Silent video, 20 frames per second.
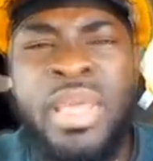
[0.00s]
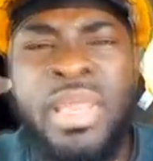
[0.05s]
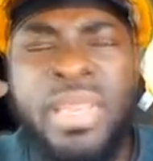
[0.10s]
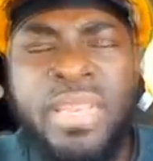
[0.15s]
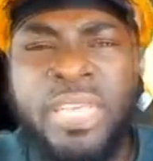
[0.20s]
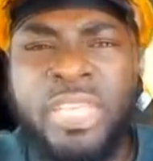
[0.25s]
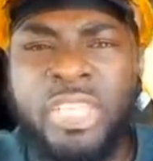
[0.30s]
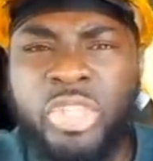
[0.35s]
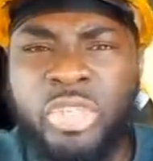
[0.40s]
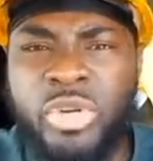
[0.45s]
In
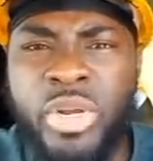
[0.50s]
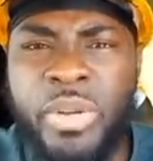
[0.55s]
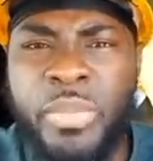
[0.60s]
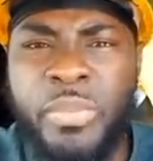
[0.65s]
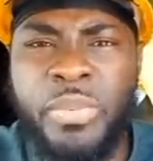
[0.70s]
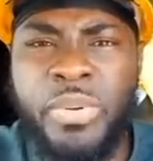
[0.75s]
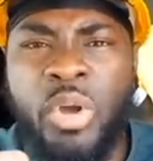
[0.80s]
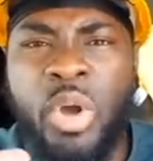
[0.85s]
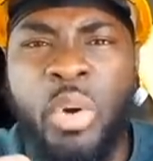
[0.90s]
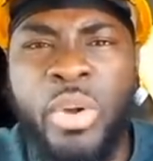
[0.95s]
this trip,
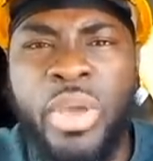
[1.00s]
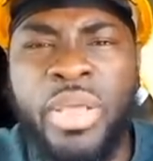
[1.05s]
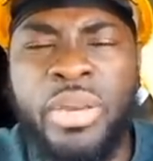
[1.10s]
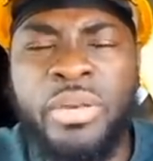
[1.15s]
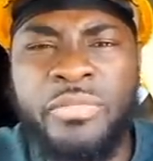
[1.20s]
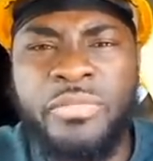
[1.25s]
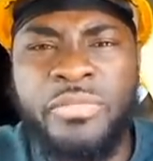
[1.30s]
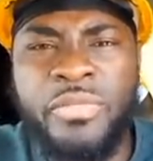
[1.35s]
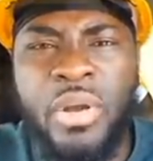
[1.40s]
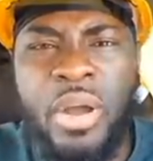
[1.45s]

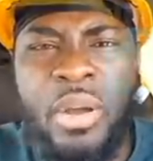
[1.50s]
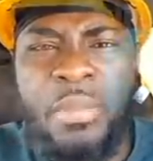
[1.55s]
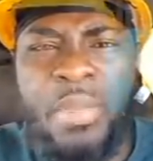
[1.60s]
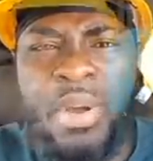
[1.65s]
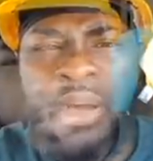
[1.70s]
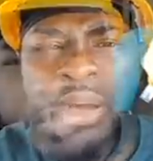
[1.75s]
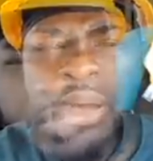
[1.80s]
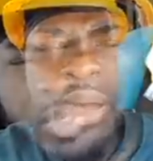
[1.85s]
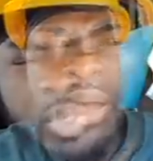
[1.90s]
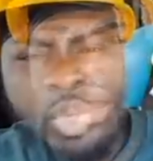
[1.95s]
going
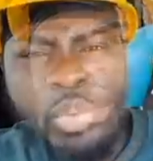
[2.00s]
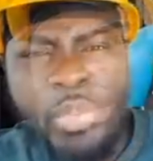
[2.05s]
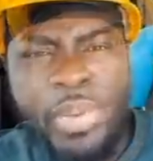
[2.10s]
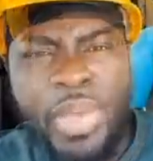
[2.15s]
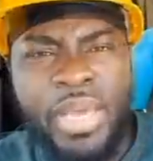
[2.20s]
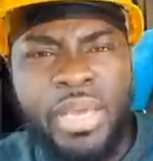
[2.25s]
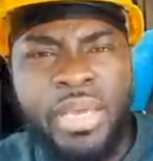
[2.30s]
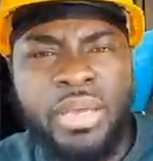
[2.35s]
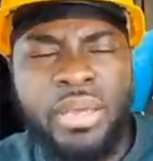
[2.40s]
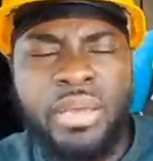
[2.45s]
from
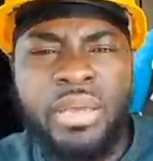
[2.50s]
Quebec